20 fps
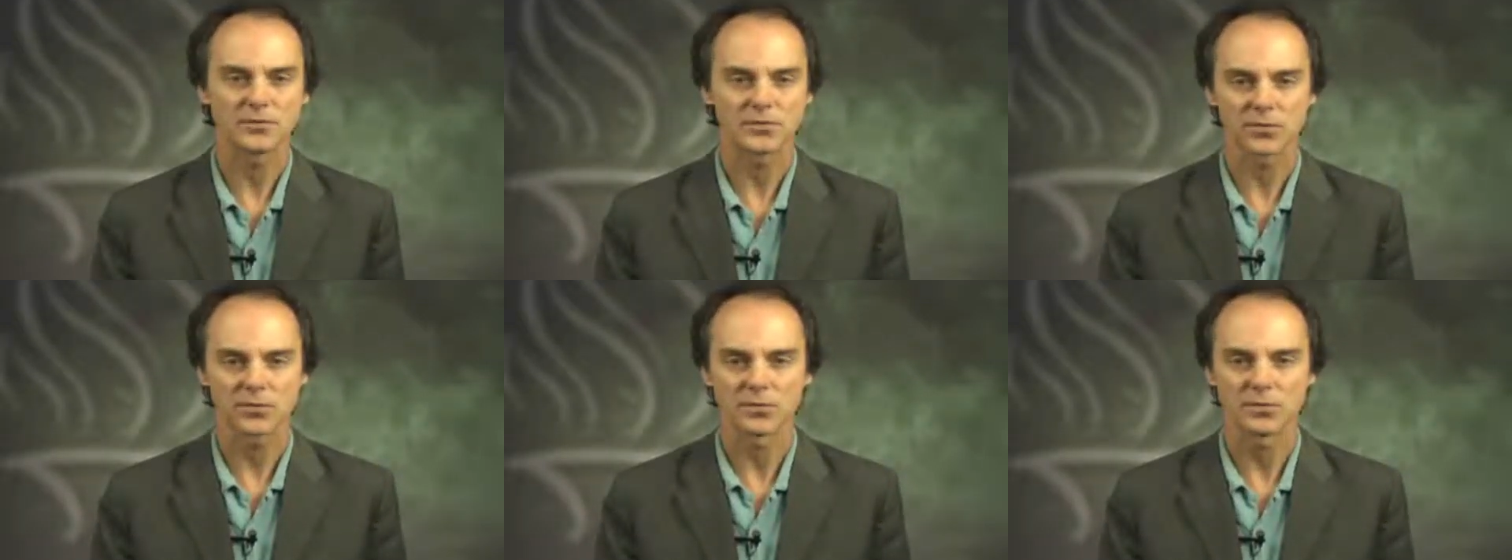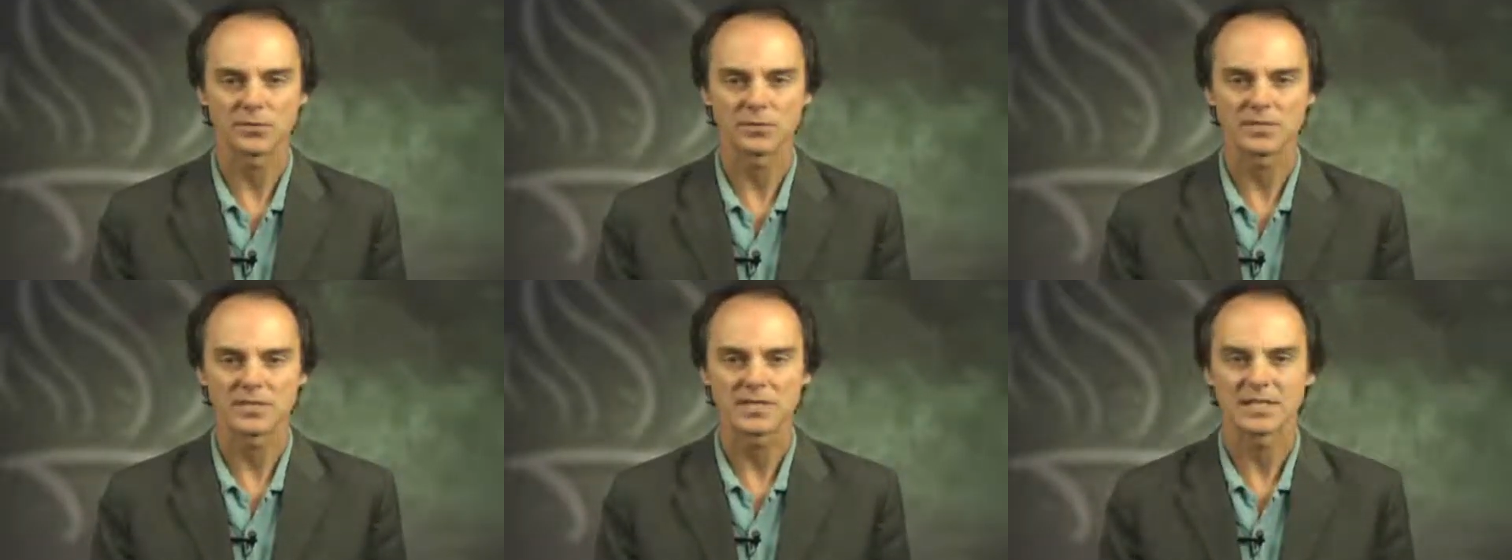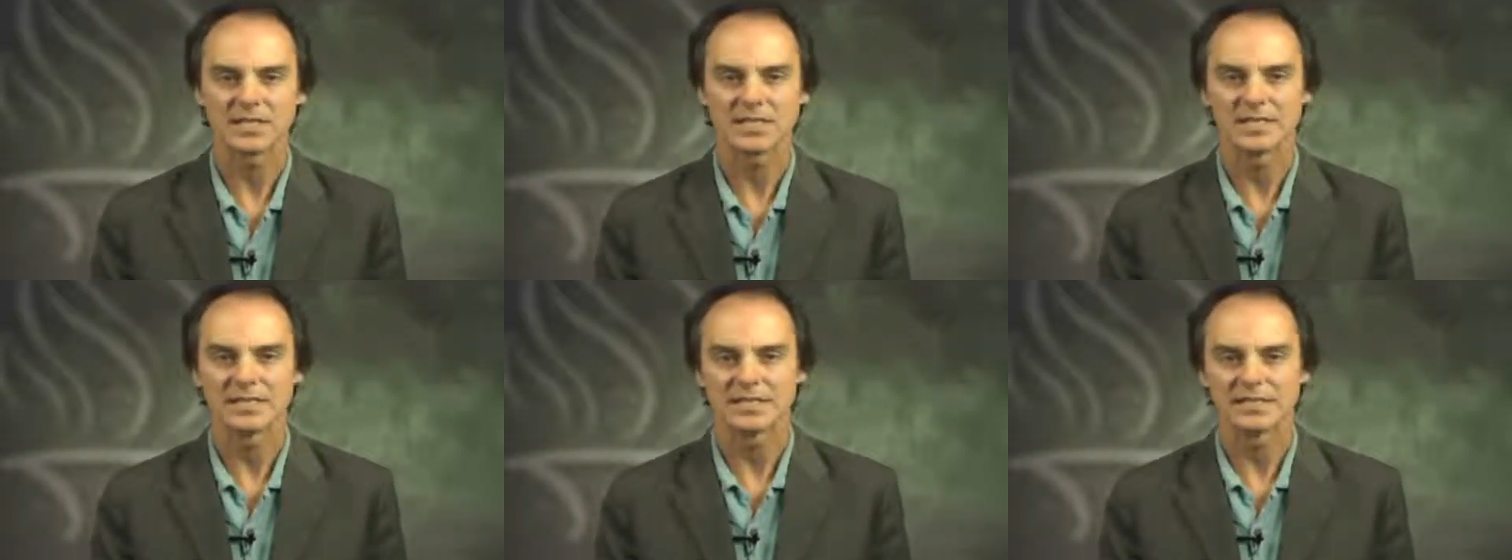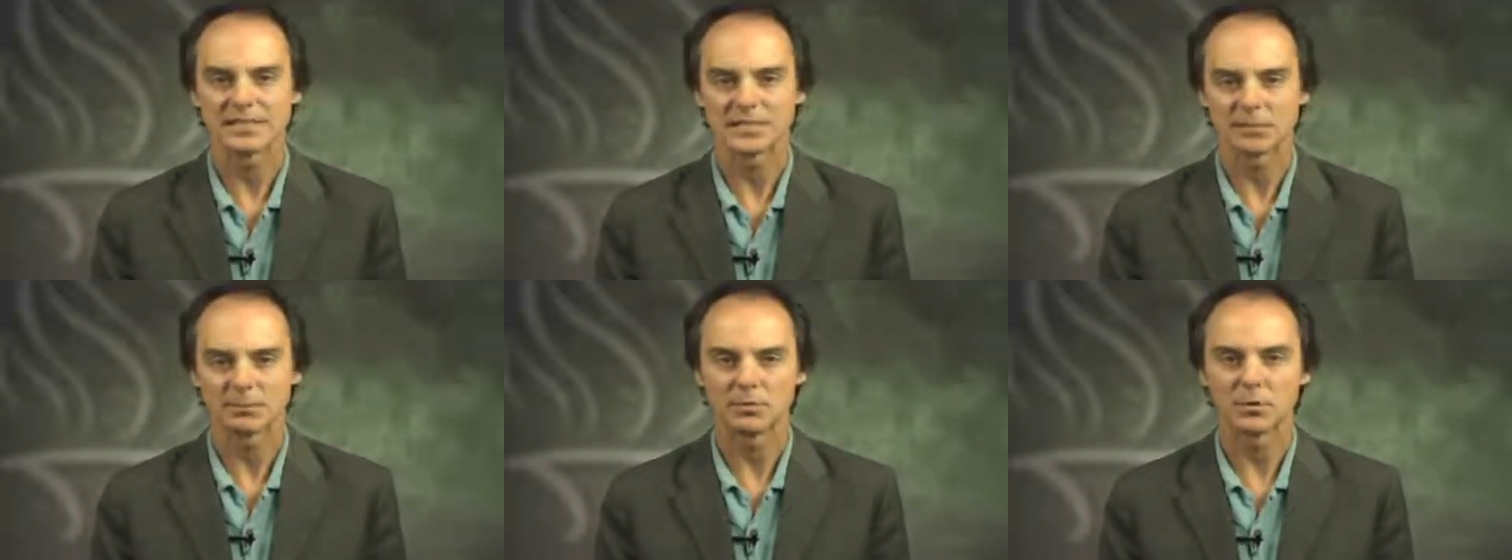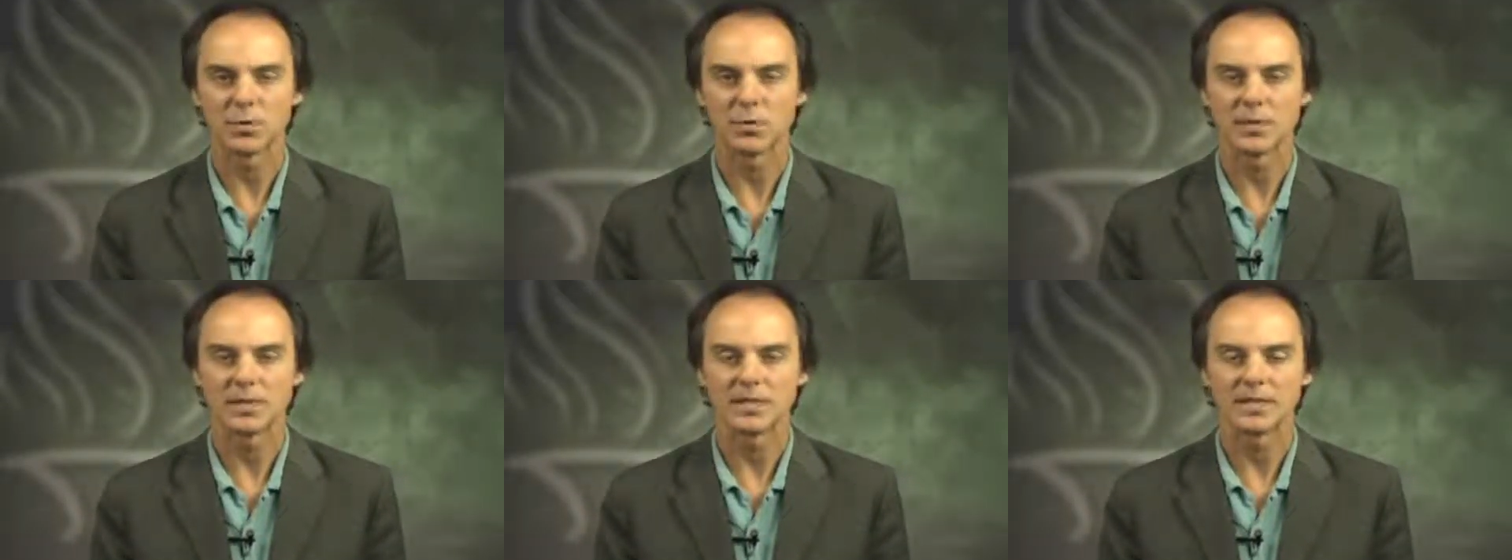terms,
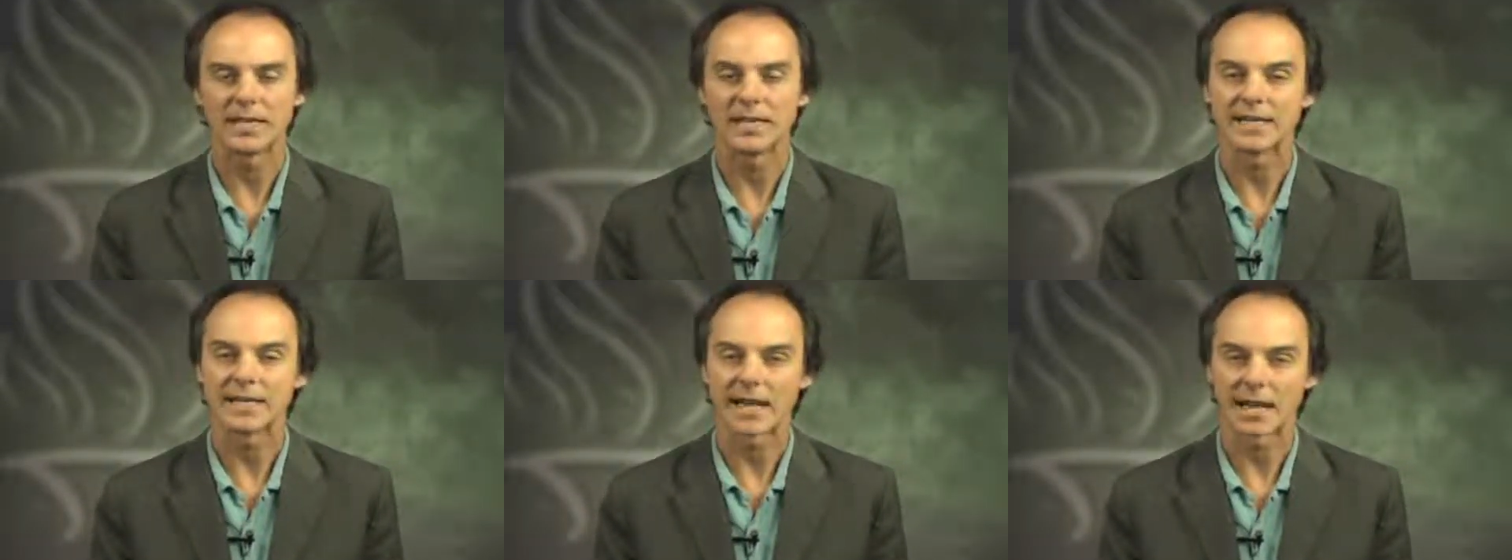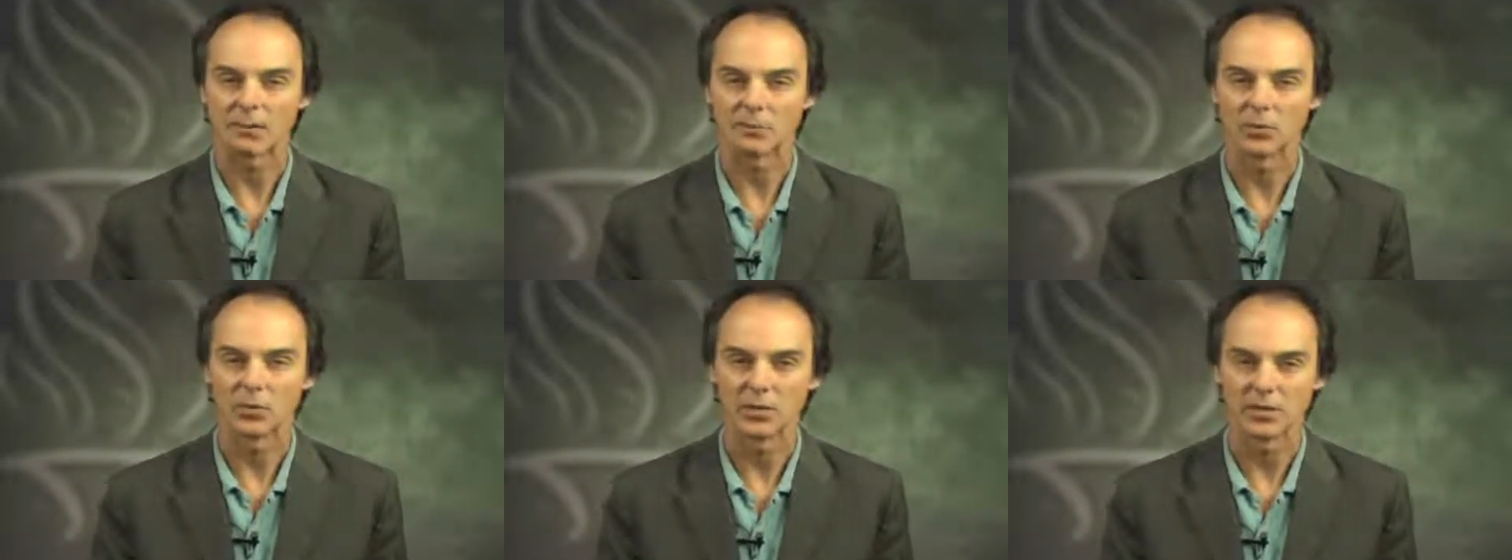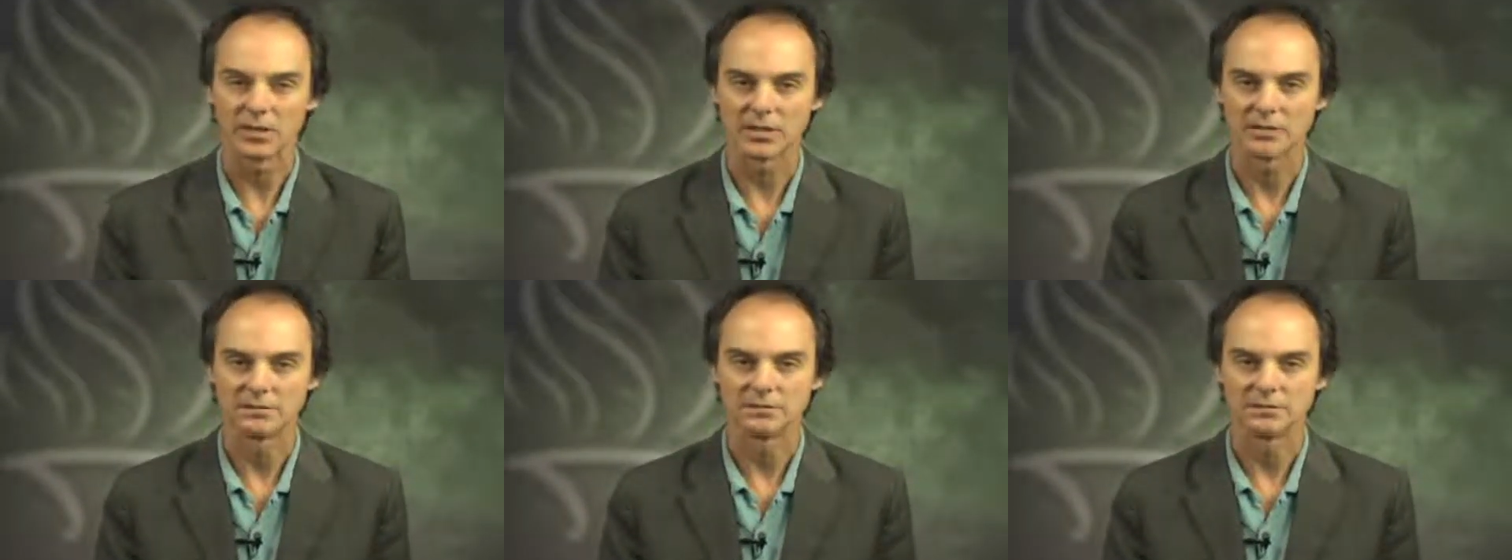diploid and haploid.